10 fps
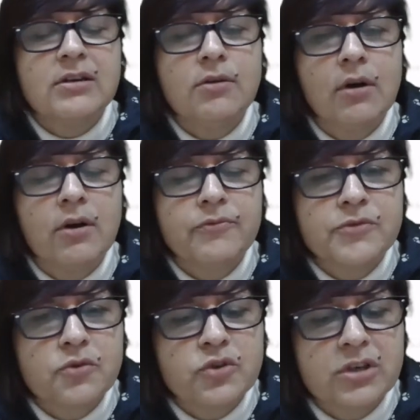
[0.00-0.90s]
and of
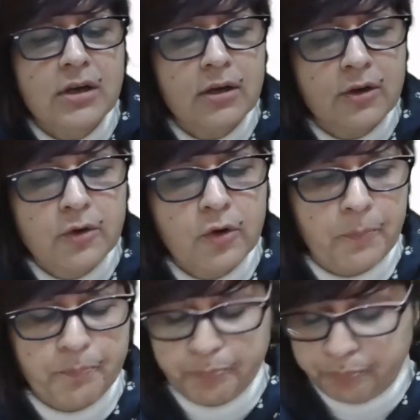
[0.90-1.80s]
social
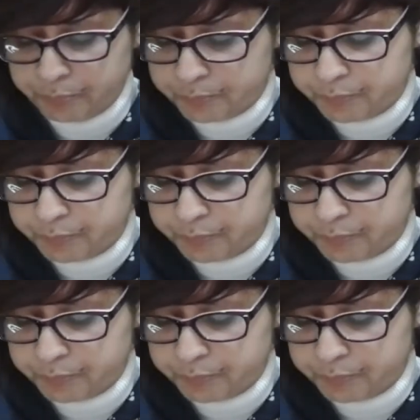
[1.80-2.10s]
group.